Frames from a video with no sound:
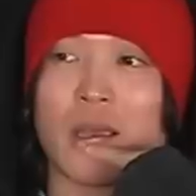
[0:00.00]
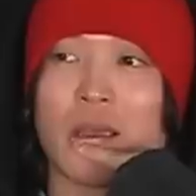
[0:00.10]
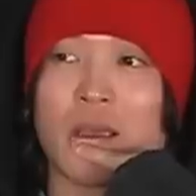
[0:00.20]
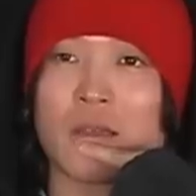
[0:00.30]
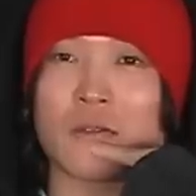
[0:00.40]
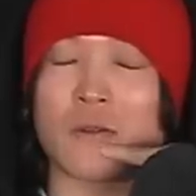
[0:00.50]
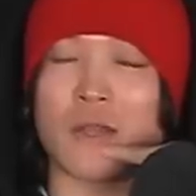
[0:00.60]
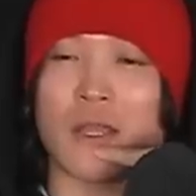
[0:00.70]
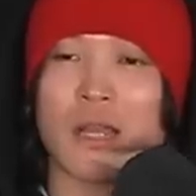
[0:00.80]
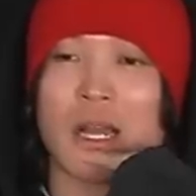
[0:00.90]

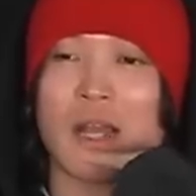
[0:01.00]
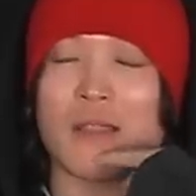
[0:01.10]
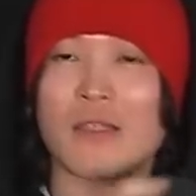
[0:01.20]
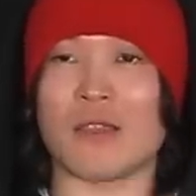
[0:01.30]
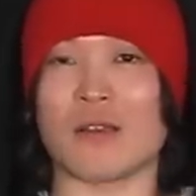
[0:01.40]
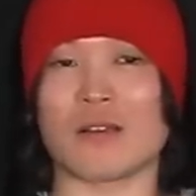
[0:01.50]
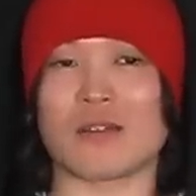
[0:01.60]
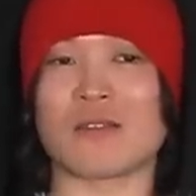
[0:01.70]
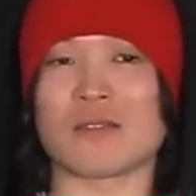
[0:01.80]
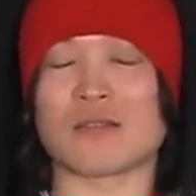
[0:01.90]
Actually, I think
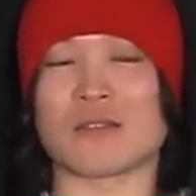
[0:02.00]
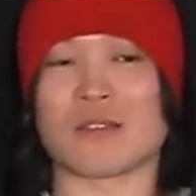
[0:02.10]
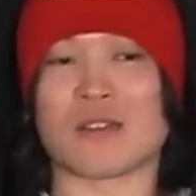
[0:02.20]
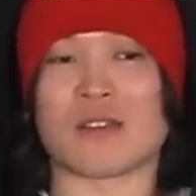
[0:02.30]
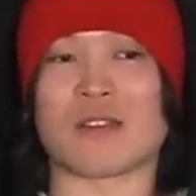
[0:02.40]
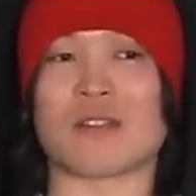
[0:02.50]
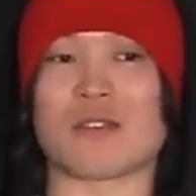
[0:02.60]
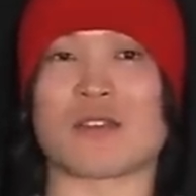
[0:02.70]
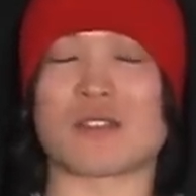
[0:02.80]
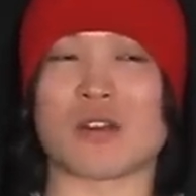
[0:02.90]
the
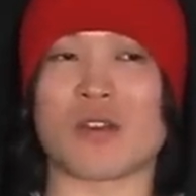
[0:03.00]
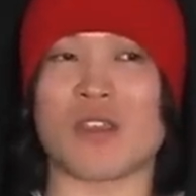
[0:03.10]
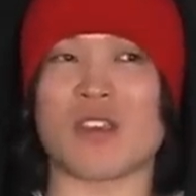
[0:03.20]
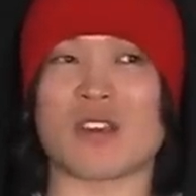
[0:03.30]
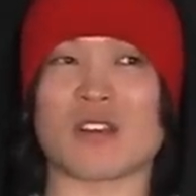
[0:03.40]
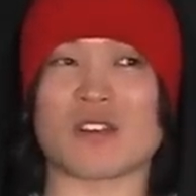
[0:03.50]
studying